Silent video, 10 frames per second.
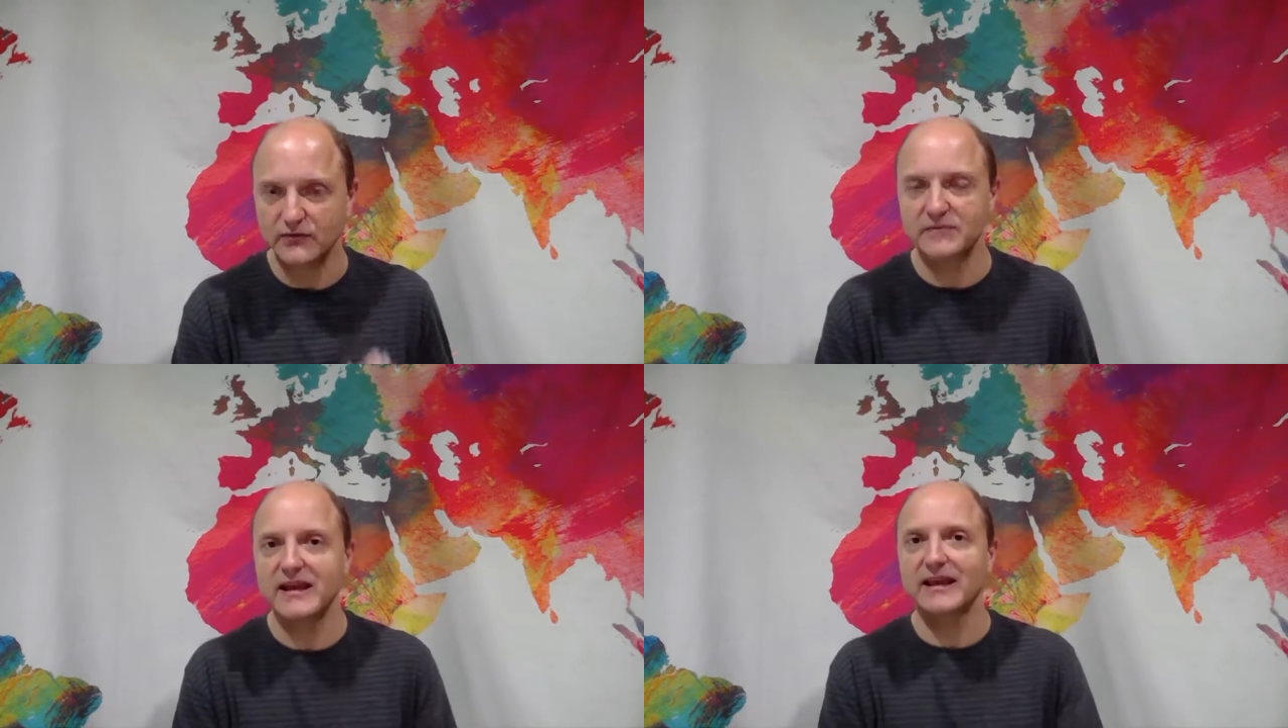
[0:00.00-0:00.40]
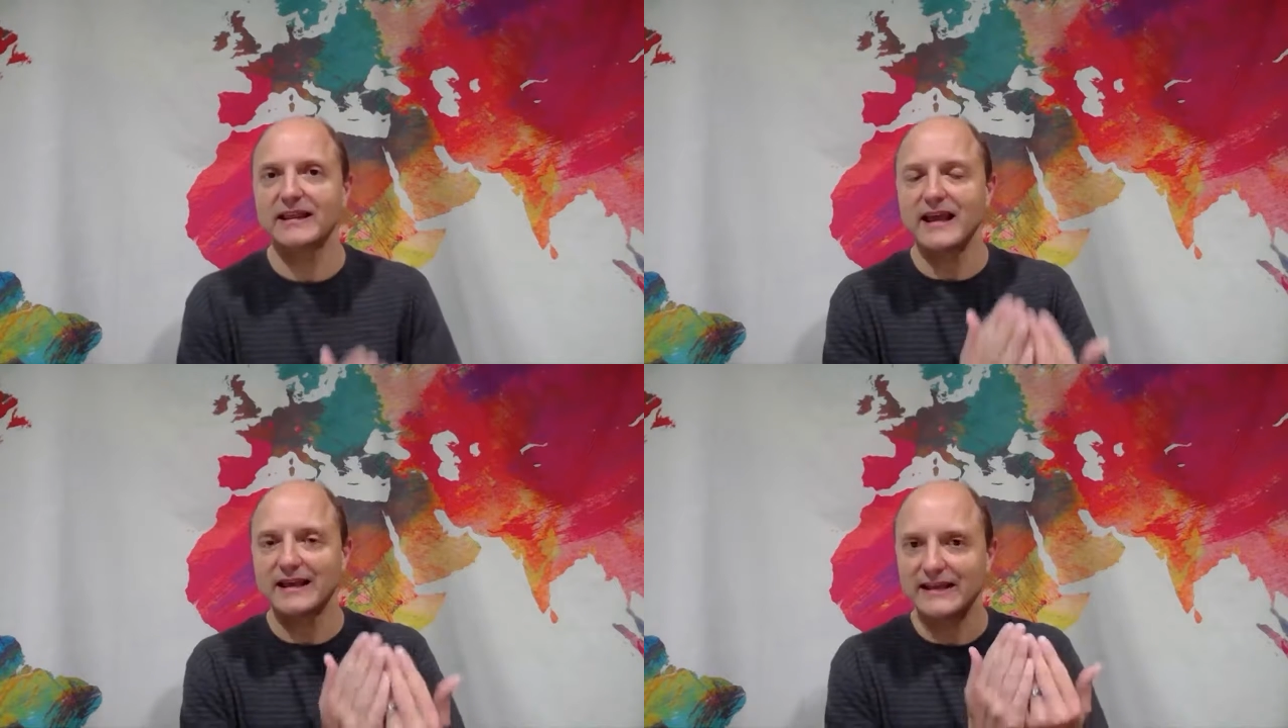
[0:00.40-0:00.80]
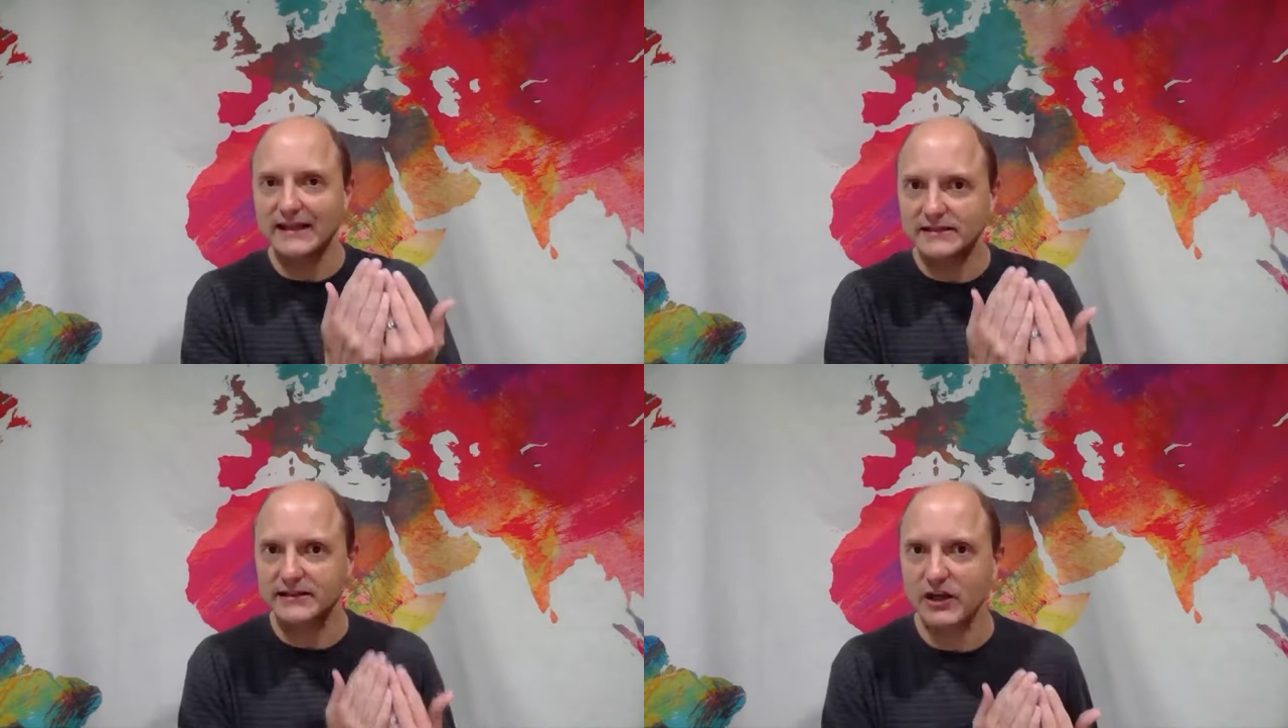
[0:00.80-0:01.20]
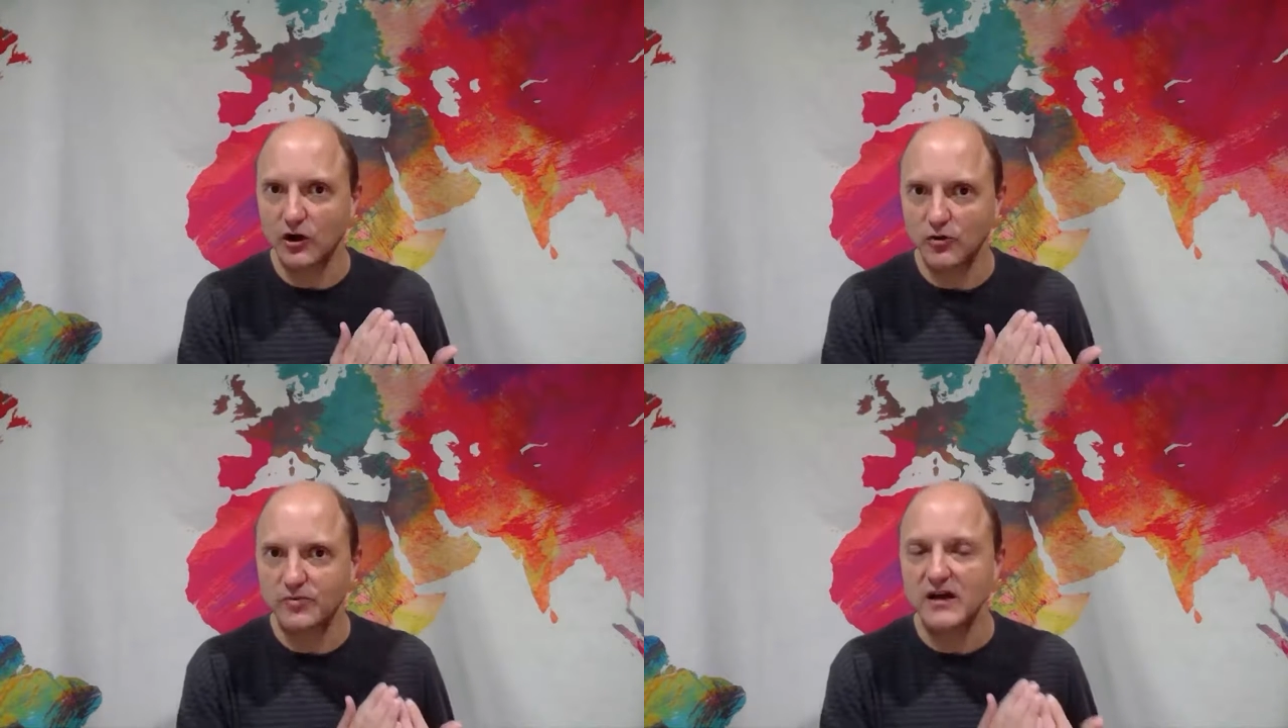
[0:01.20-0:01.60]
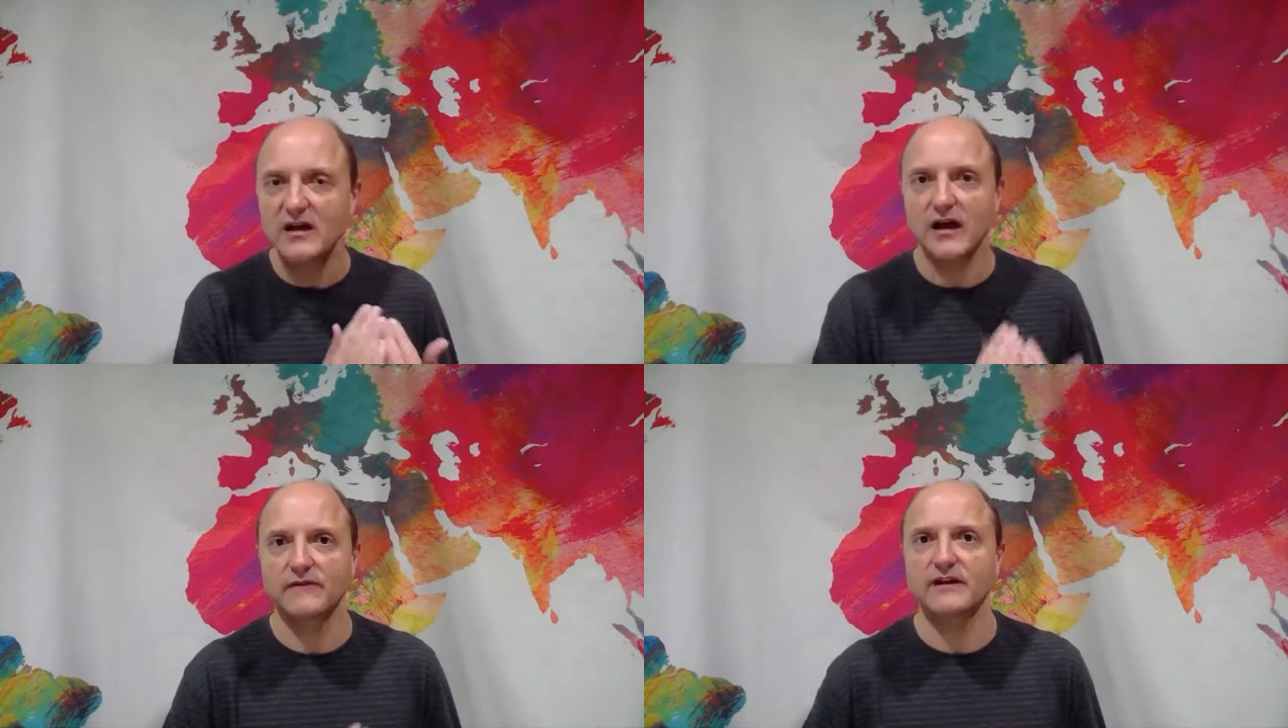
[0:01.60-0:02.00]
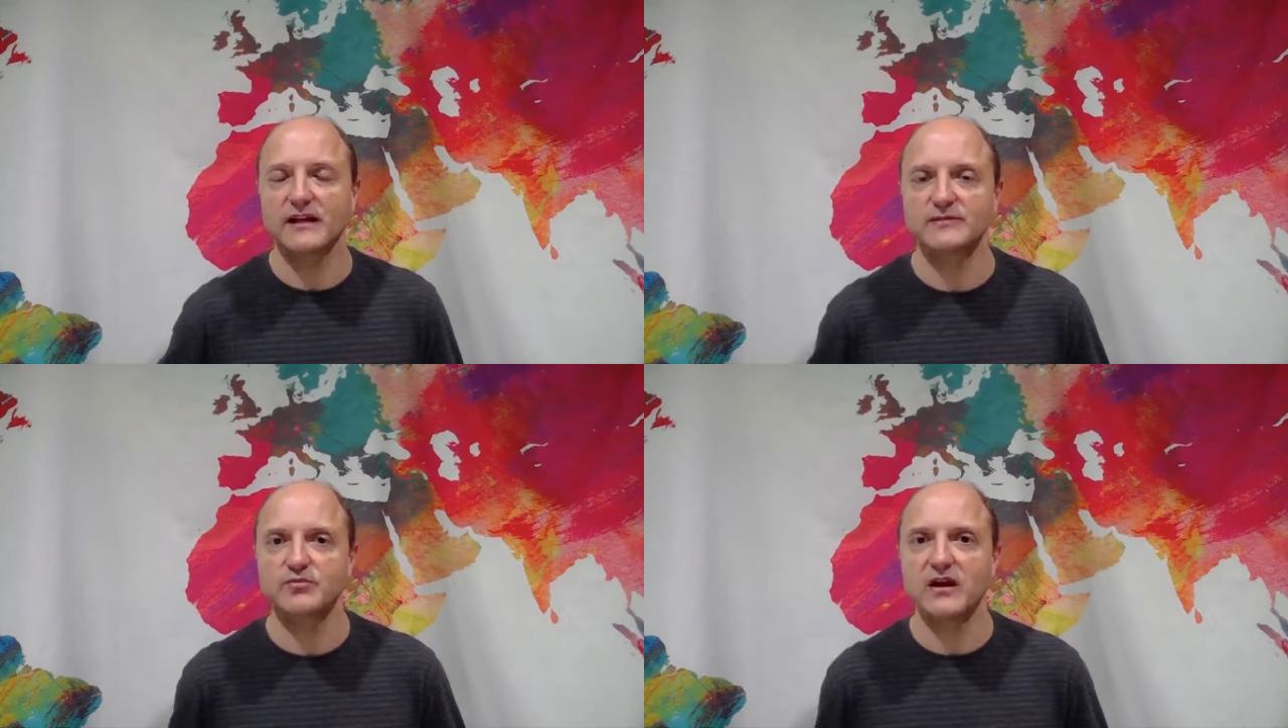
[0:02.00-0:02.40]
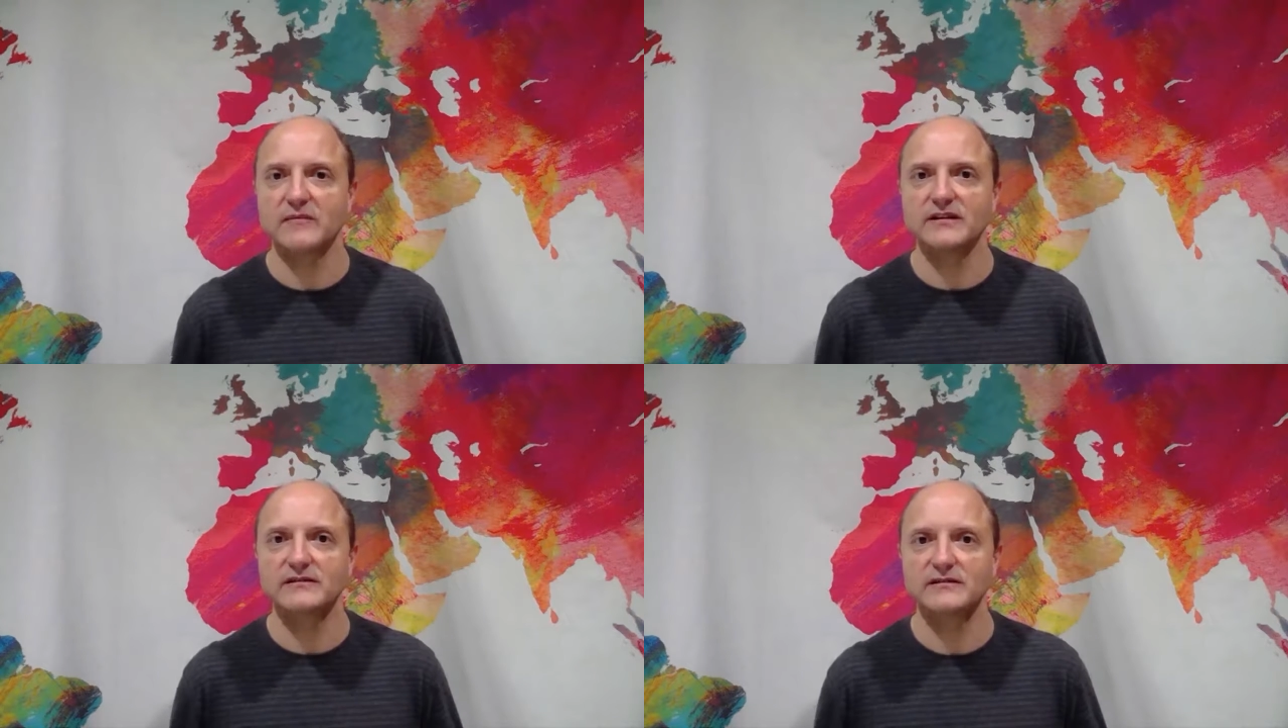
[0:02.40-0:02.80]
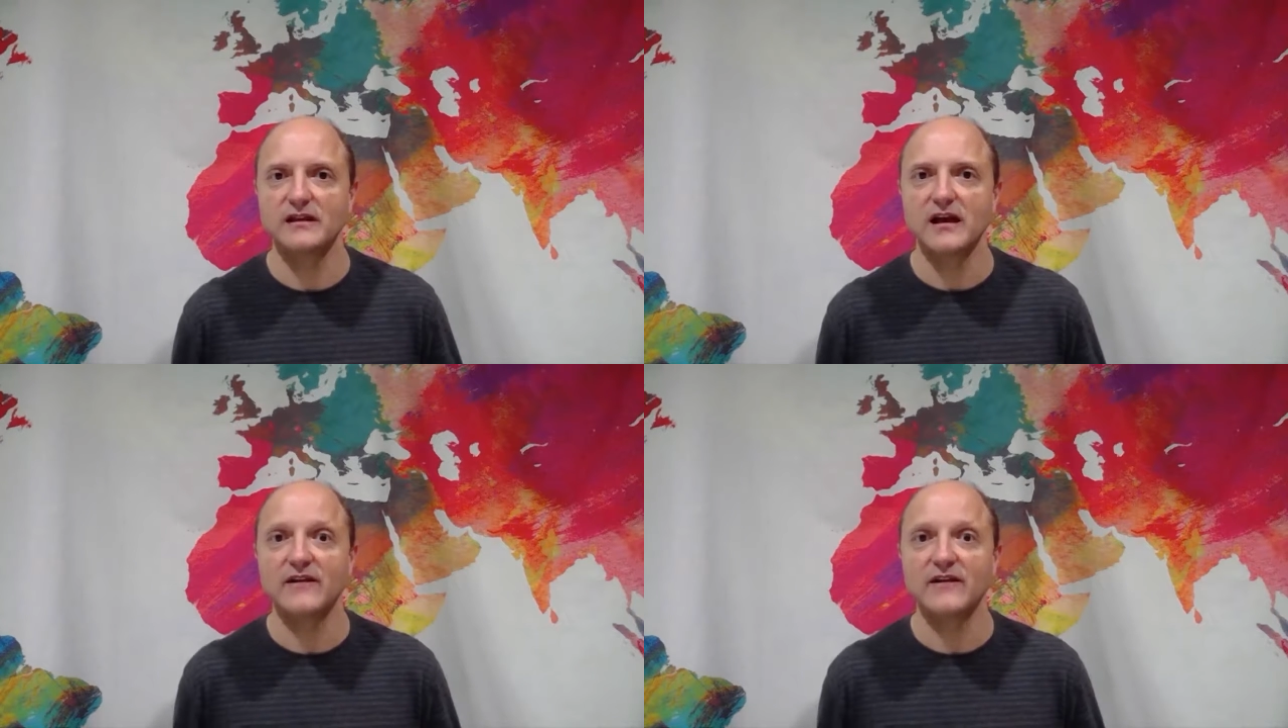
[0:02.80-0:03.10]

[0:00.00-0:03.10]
It would be against the hope of God's promise